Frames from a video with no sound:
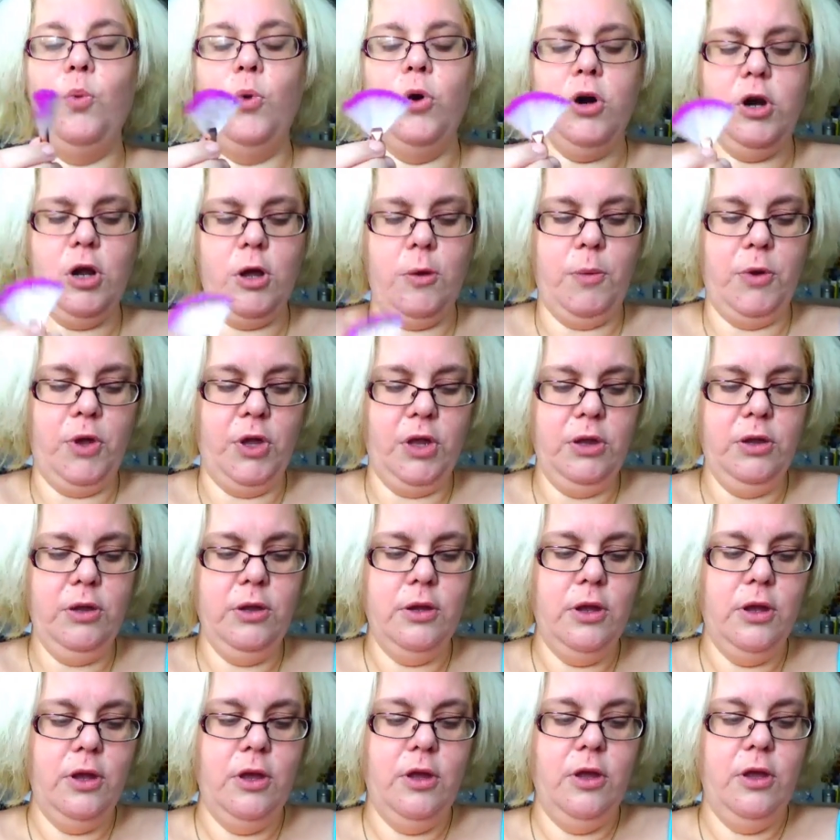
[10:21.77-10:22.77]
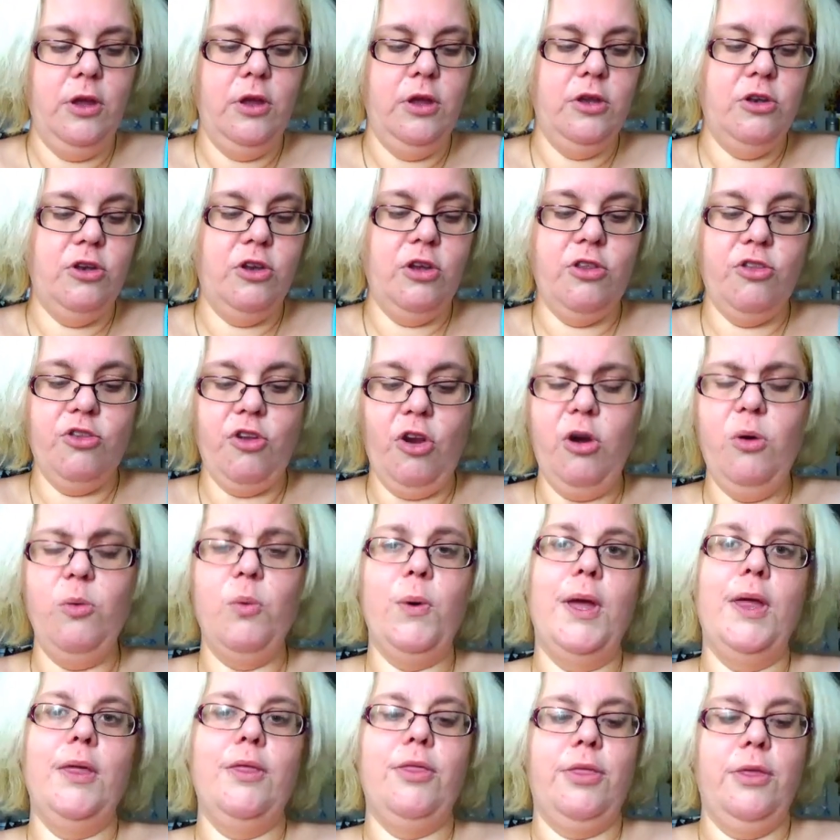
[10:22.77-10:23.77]
workable to start
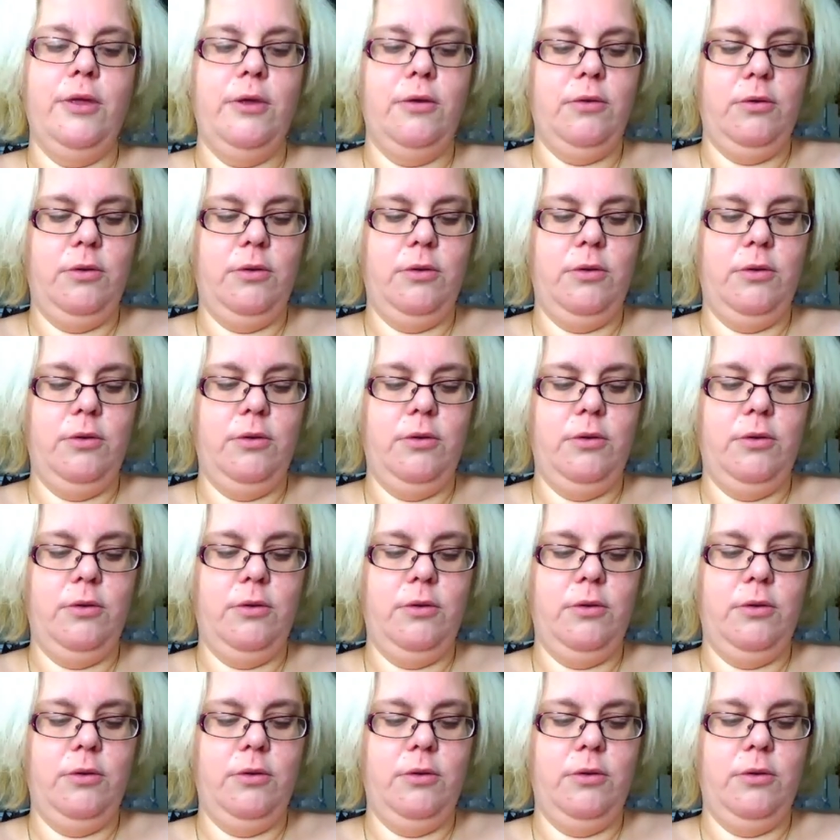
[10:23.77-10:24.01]
with.